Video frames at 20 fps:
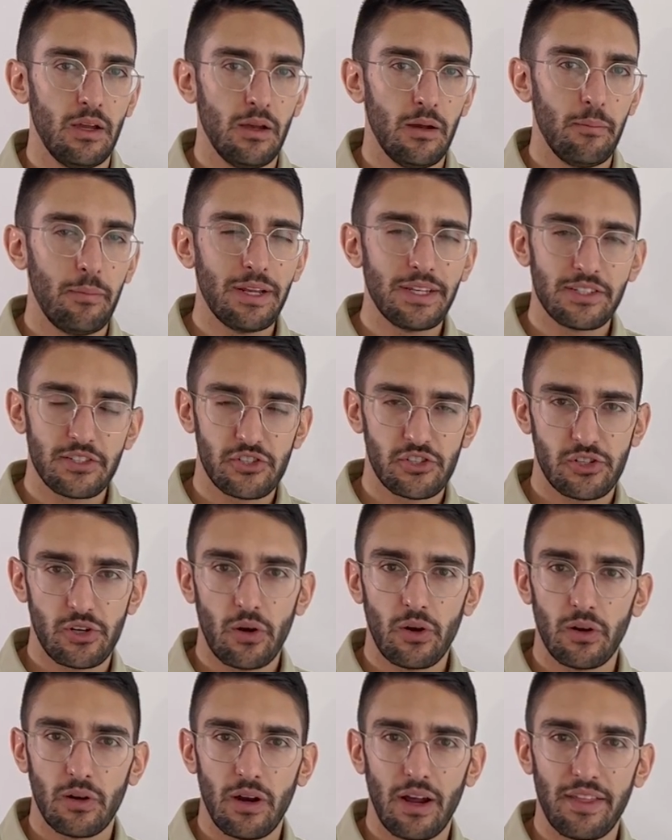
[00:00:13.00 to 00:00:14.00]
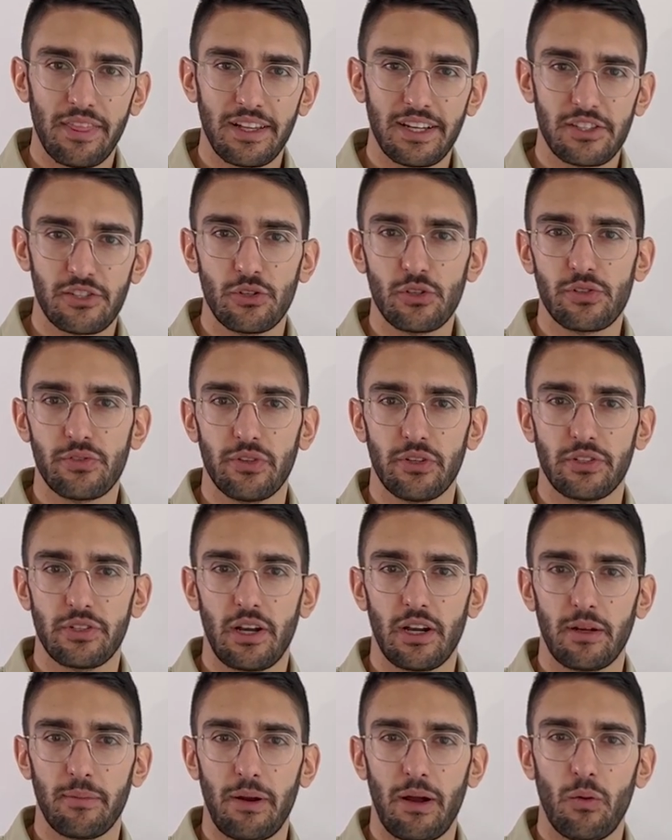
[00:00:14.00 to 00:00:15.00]
But to start, I think it's useful to
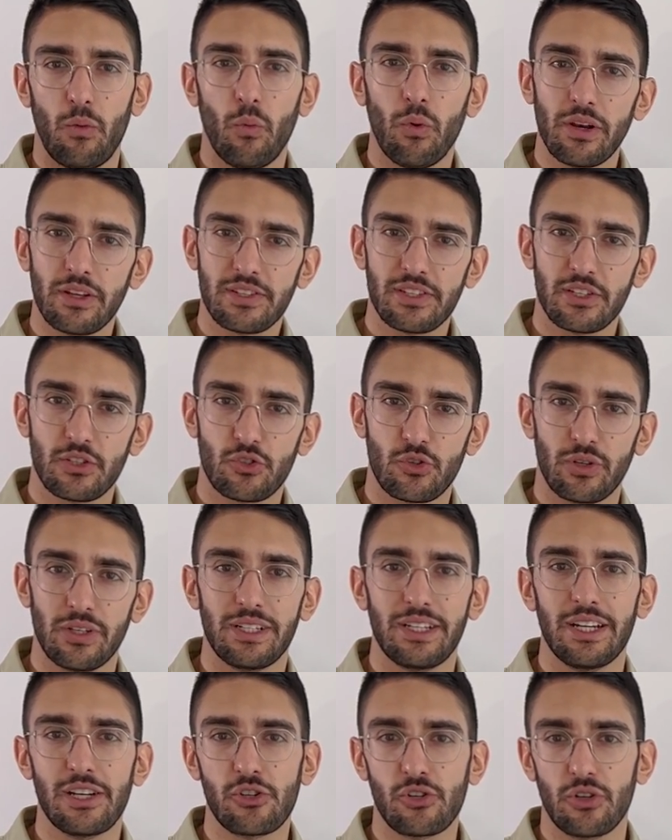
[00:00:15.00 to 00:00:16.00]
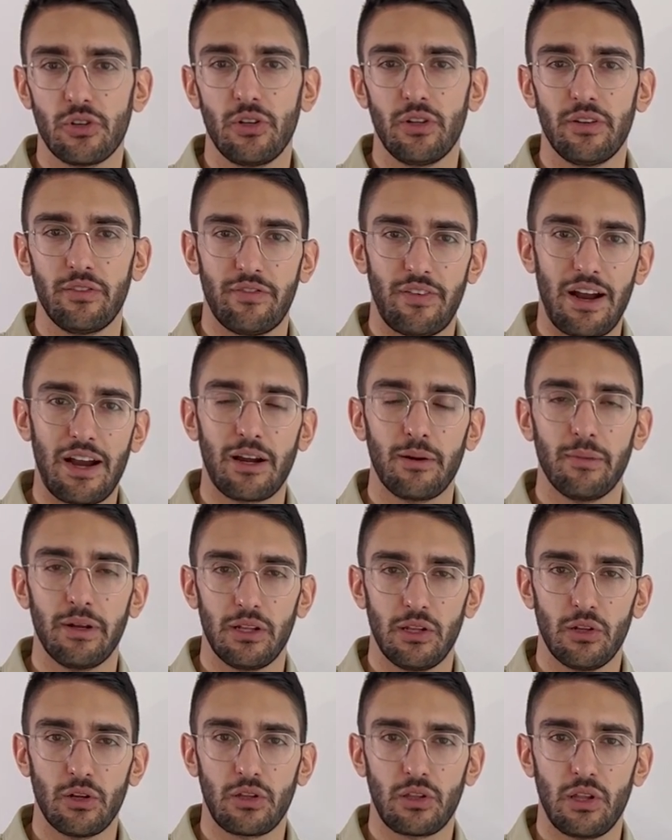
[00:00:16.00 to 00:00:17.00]
talk about what does a traditional
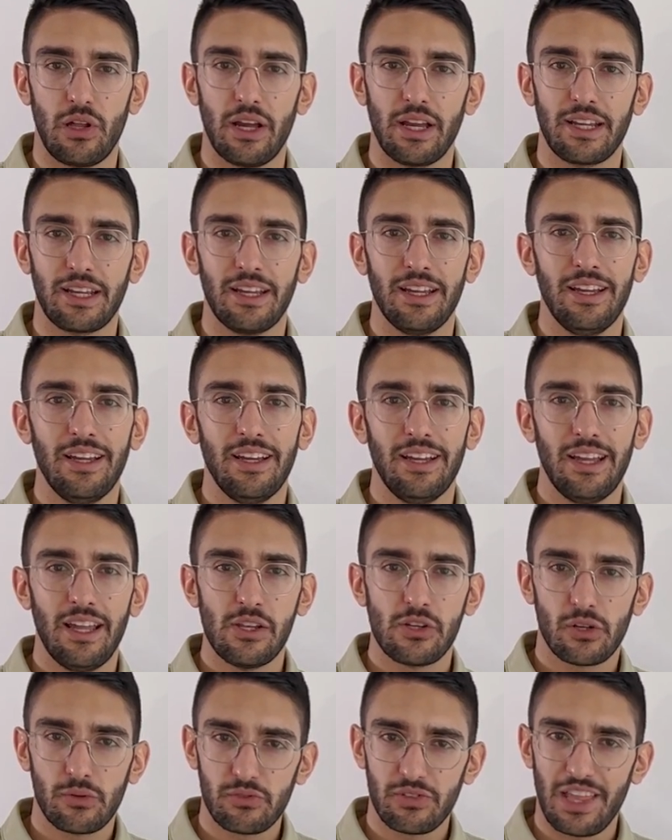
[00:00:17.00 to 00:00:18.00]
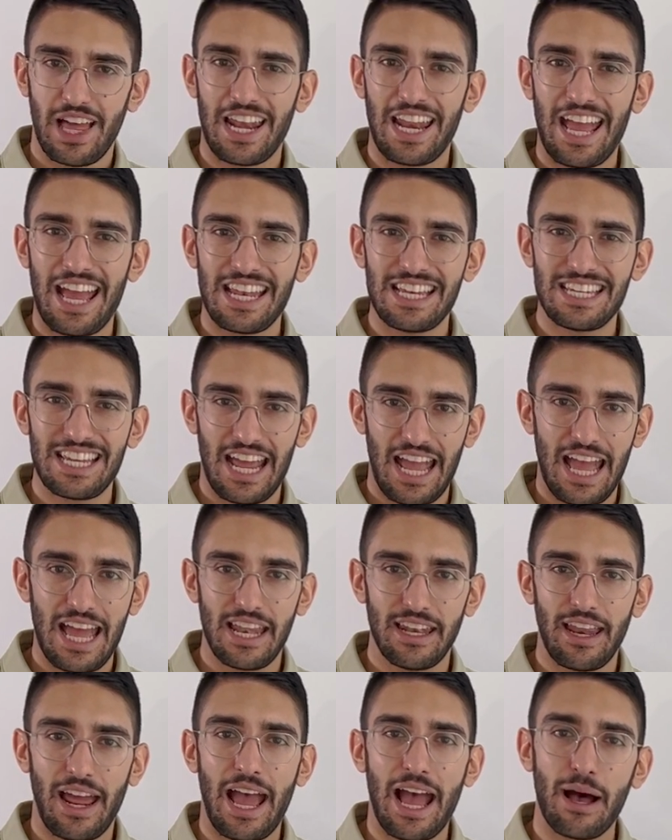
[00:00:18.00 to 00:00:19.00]
environment look like in terms of that
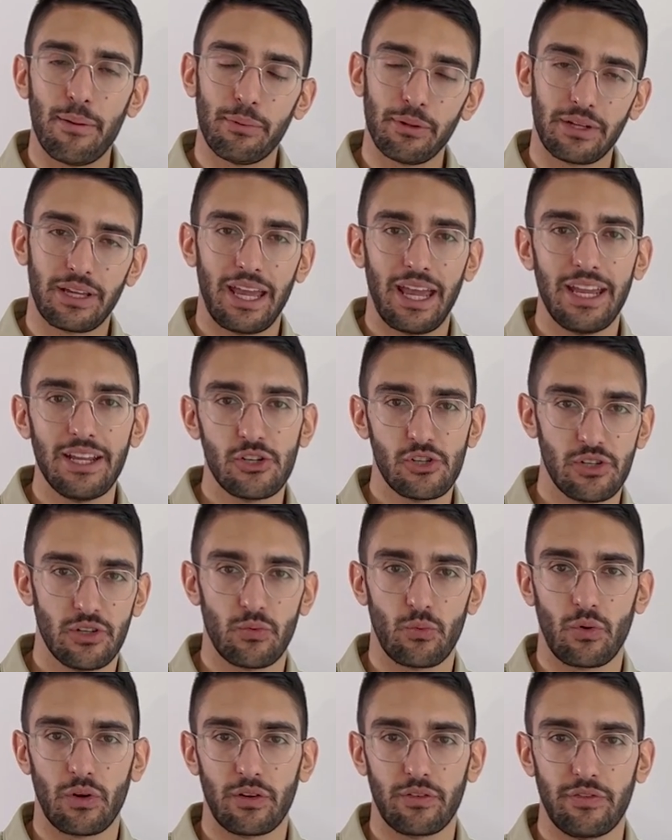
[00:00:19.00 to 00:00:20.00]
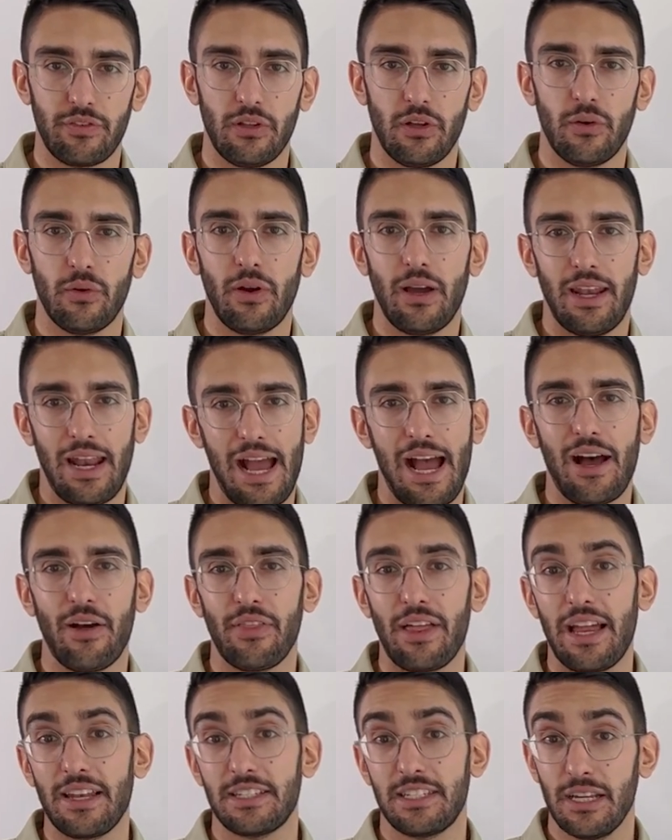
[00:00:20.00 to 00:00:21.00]
end-to-end -end application workflow and how
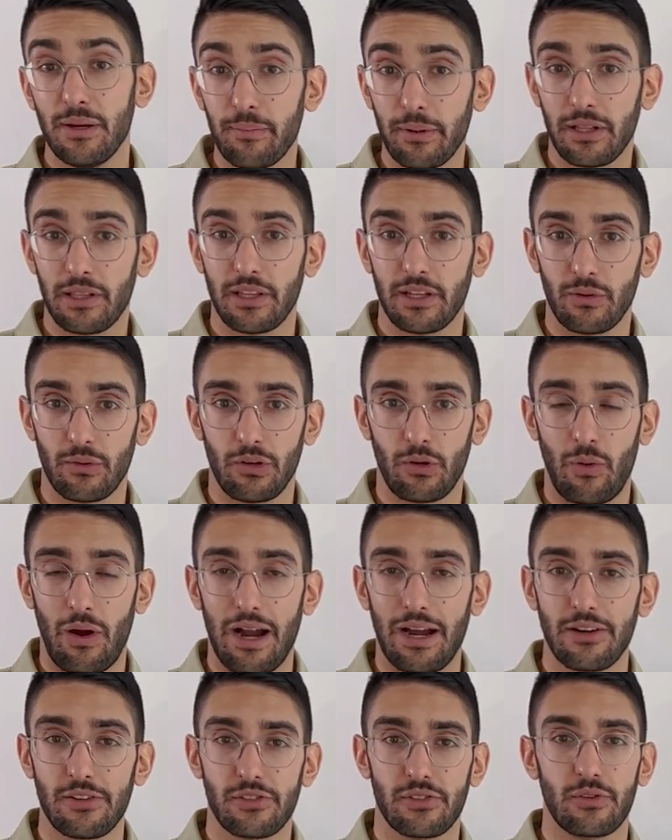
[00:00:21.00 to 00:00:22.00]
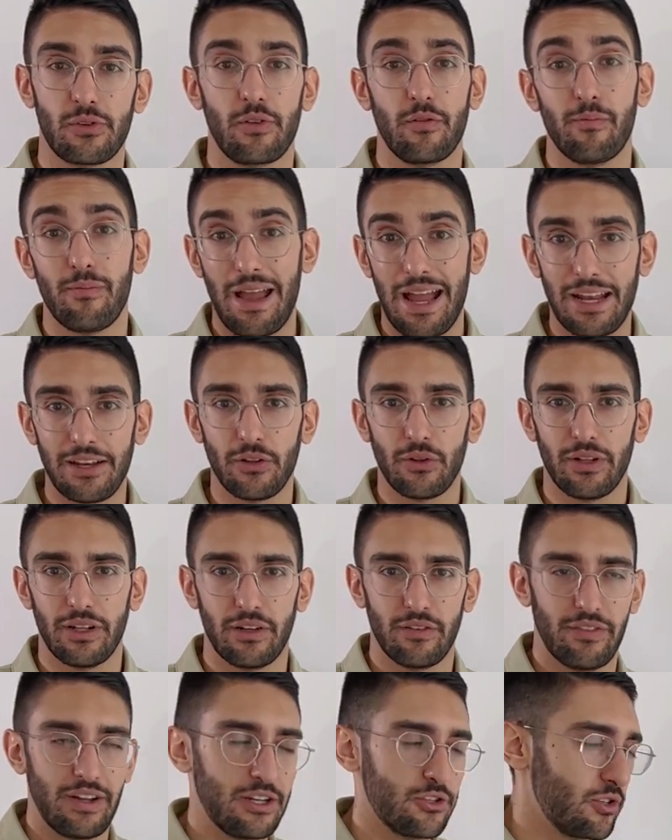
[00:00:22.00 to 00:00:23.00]
that typically requires sort of manual
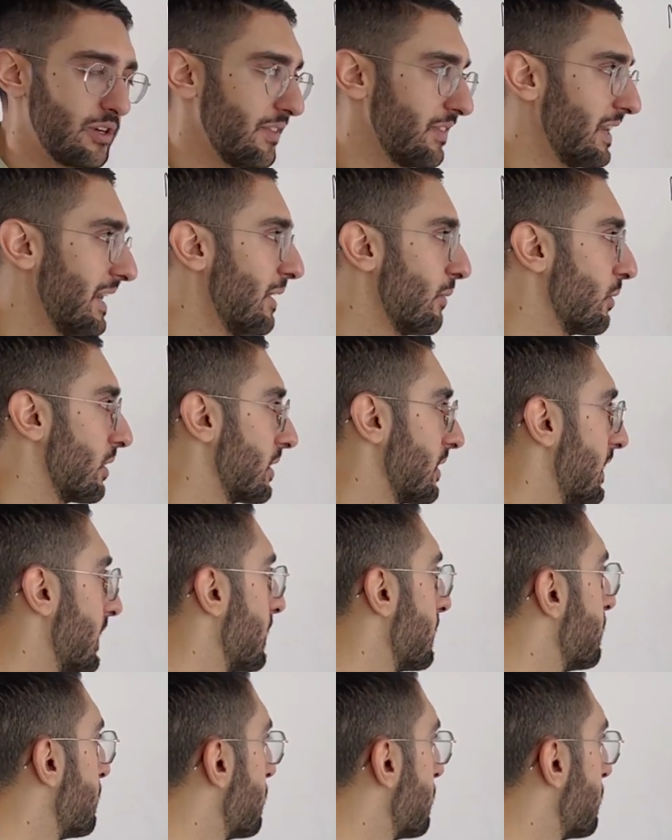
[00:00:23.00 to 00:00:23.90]
intervention at the network layer.